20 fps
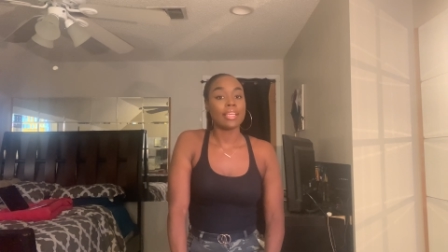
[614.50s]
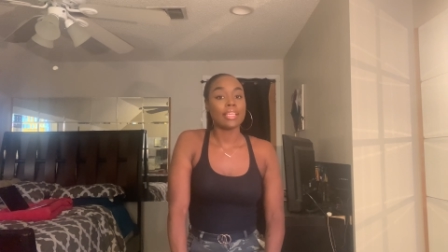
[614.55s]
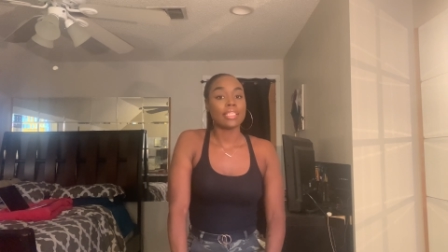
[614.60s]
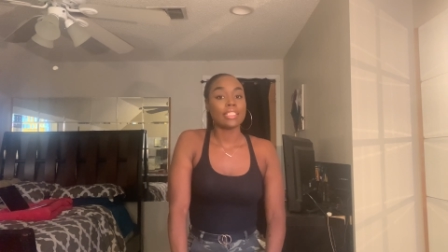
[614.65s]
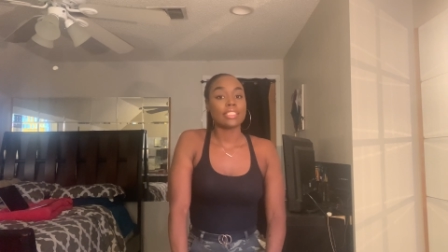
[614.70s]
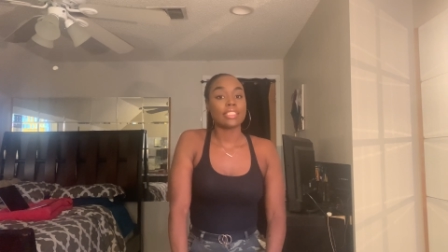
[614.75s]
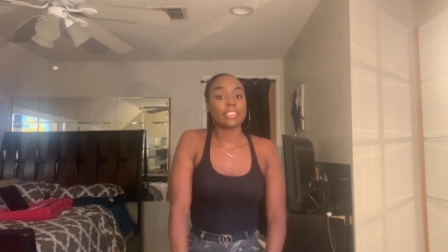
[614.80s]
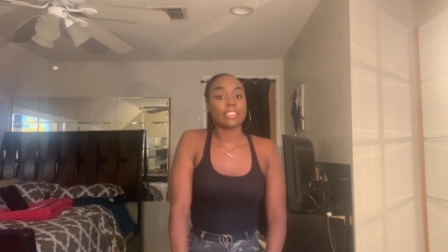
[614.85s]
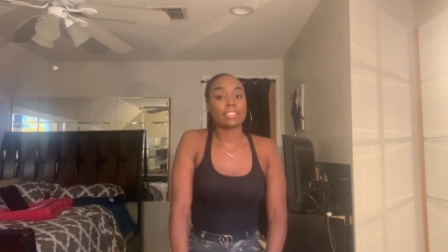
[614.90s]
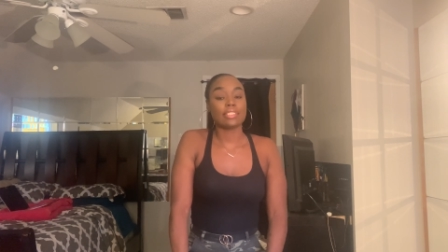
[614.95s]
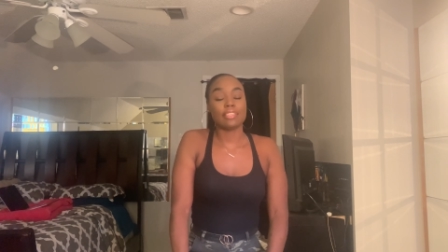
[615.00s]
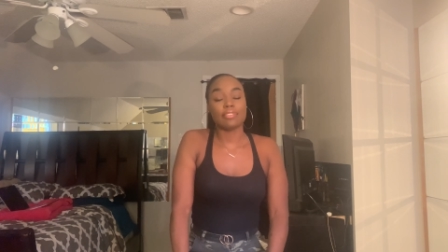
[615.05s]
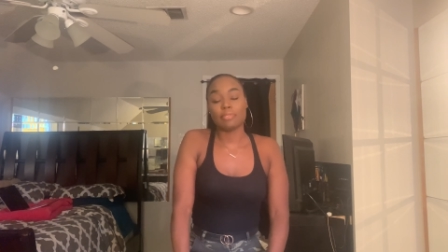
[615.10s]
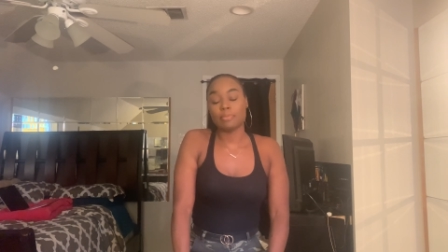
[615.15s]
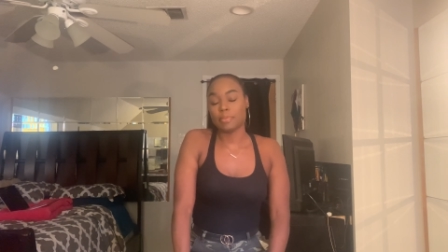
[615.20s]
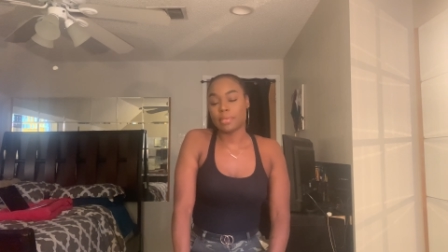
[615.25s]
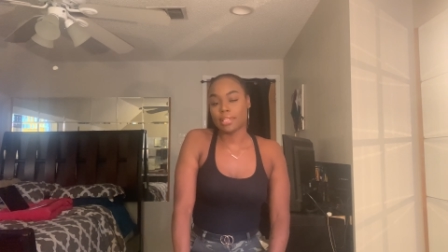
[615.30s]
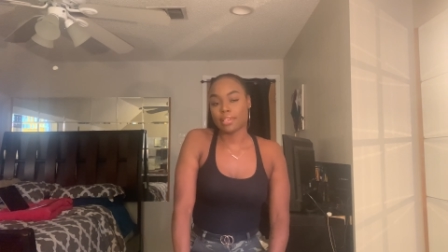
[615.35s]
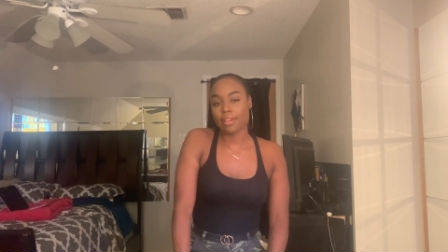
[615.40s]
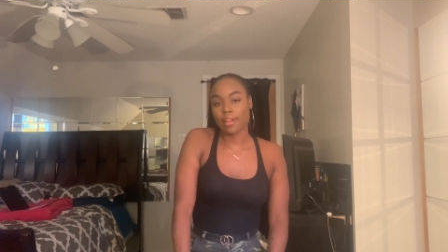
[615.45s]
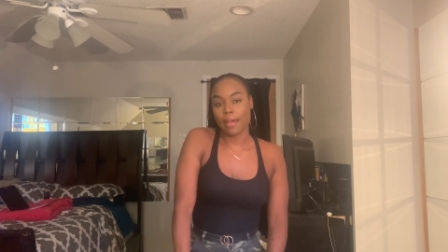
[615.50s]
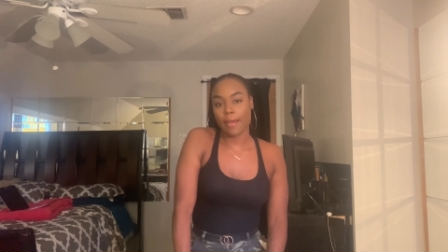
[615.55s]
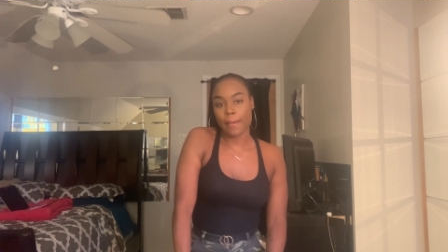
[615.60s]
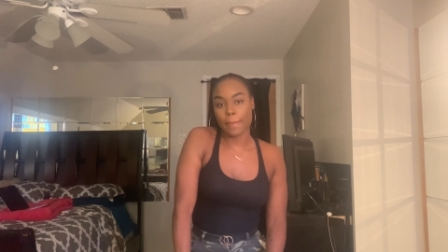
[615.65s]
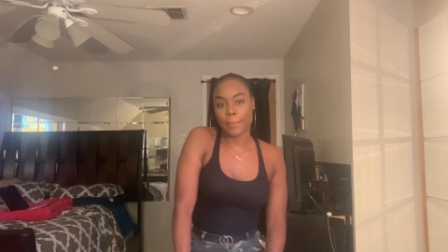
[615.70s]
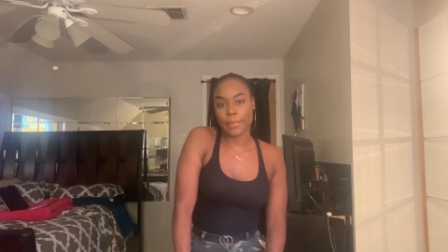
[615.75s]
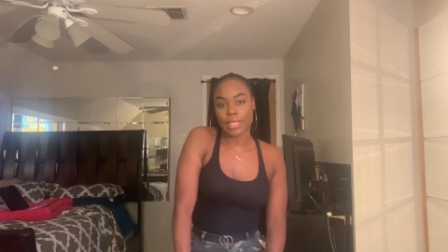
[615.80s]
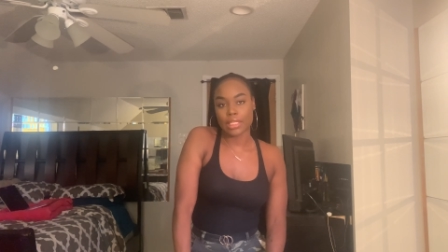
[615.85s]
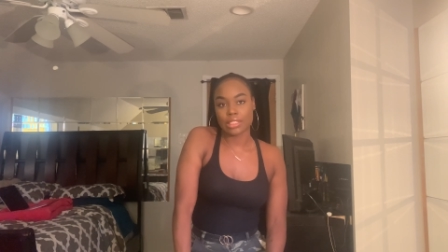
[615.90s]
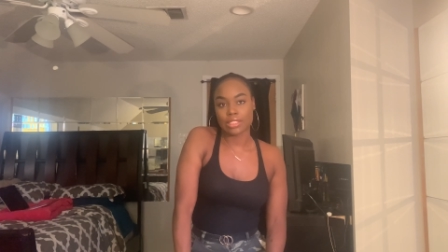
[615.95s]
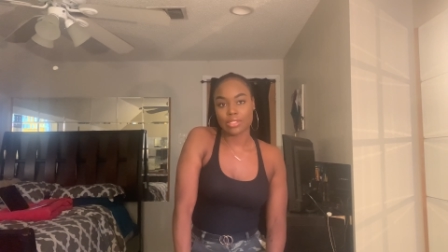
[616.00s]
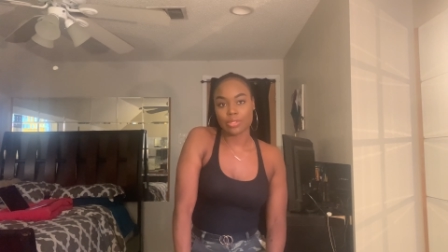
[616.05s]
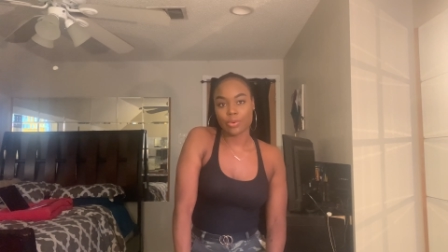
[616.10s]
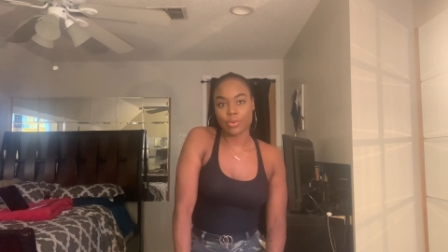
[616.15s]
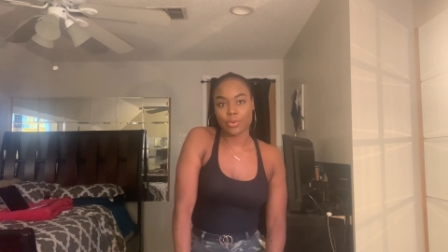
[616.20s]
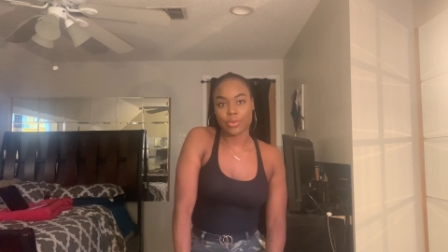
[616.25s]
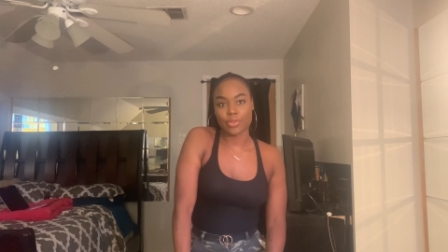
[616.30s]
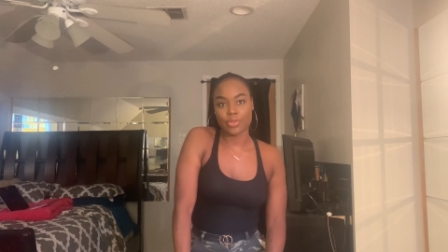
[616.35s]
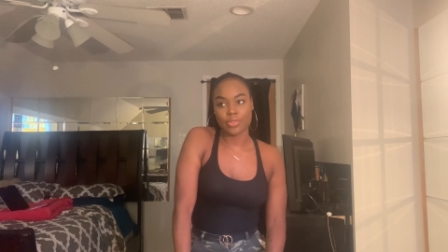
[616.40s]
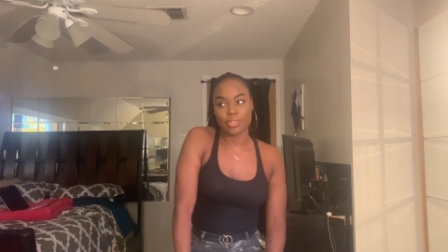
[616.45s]
just leave them in the comments,
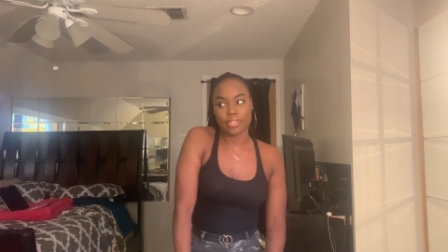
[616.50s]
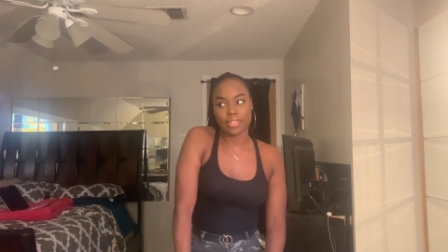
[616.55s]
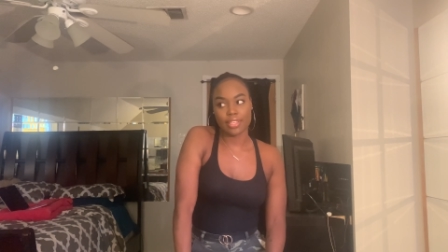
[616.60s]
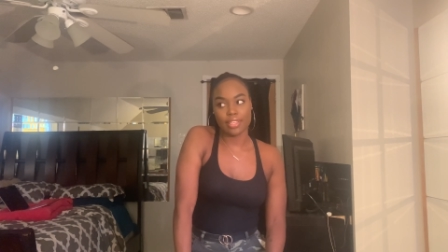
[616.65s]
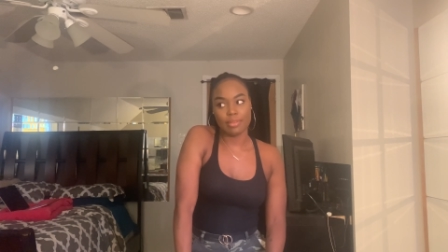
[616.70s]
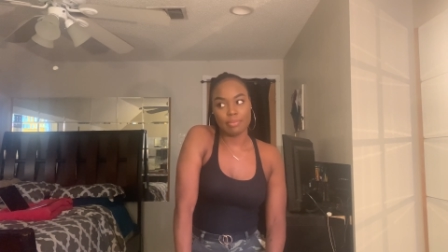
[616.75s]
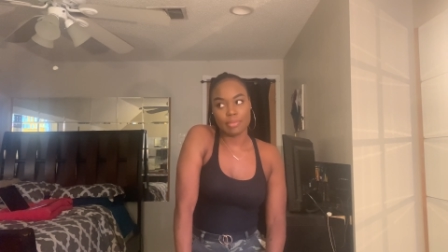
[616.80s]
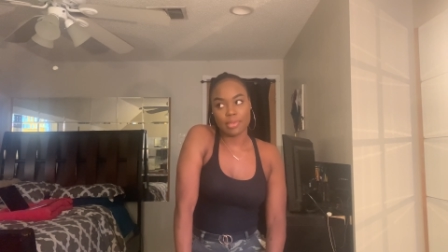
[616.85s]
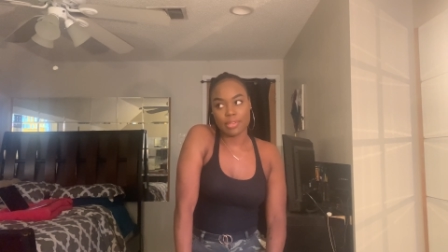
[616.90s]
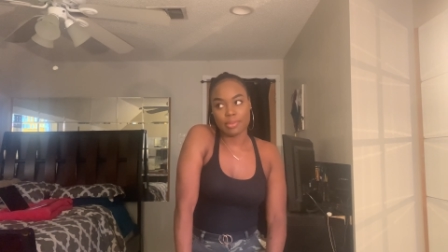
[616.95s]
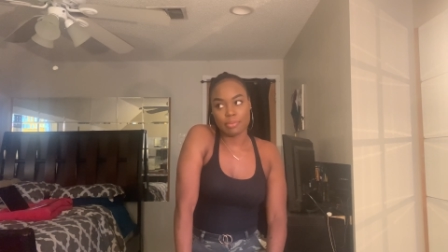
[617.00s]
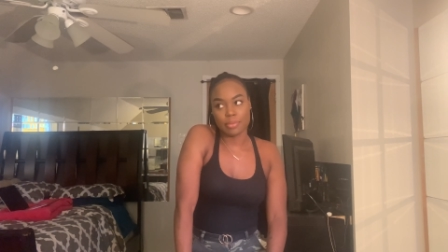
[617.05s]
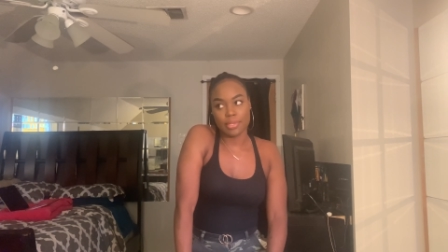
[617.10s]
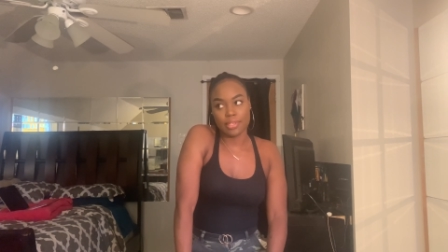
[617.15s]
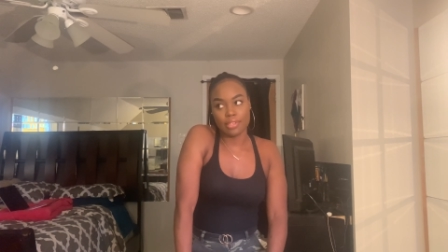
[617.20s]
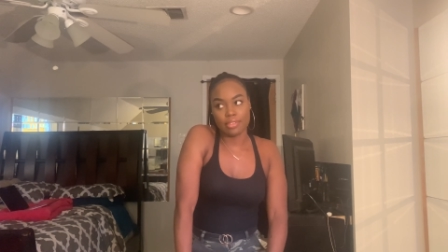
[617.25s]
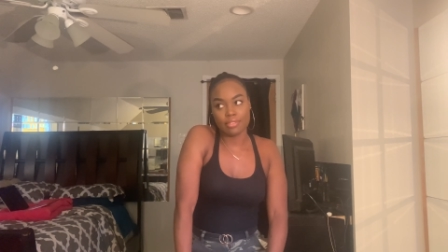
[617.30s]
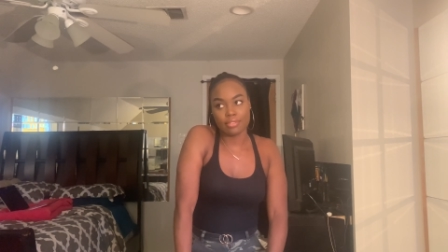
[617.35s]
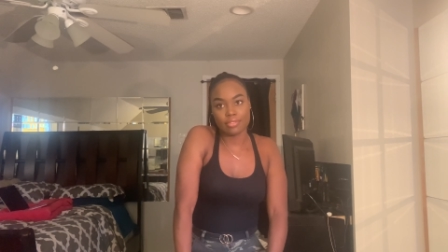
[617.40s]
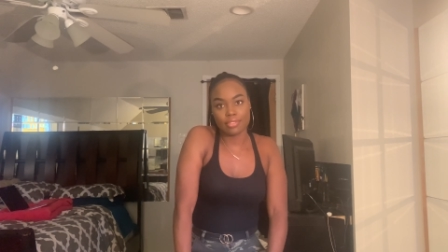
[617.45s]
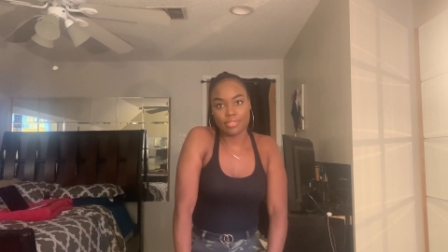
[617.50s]
or you can email me